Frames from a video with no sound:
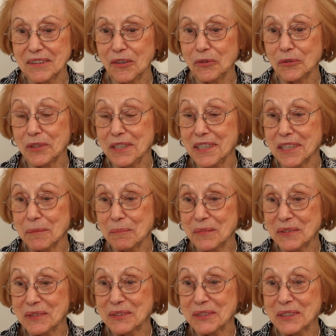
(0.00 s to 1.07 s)
only
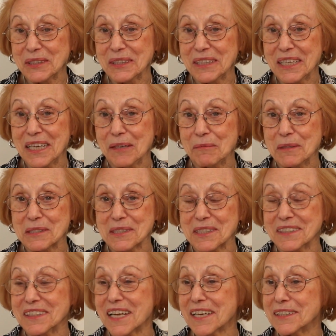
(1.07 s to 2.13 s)
up until I was
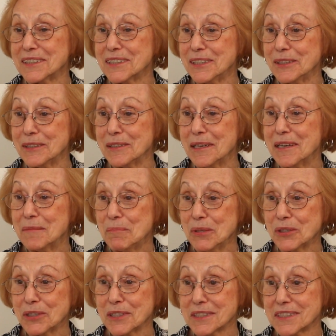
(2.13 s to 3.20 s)
19,
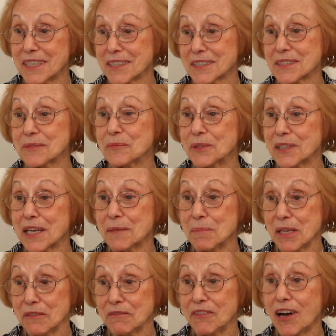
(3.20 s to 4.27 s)
because that's when I
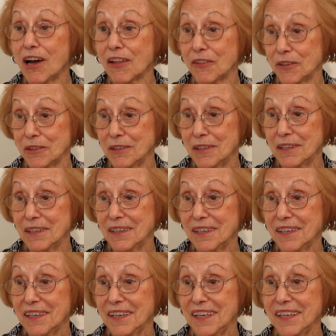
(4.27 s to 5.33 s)
met Father,
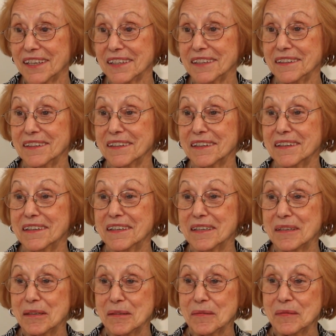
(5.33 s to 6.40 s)
and
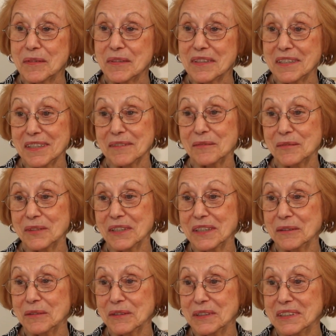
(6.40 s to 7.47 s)
when
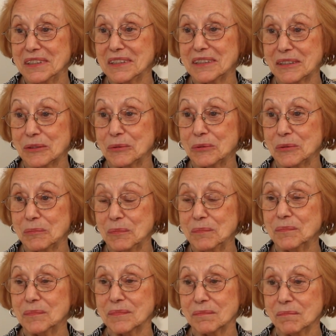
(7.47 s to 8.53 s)
he soon
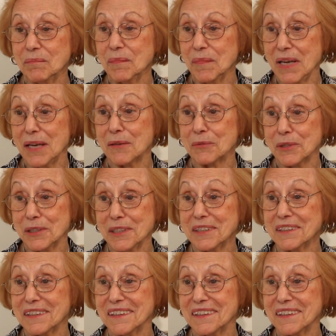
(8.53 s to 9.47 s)
married.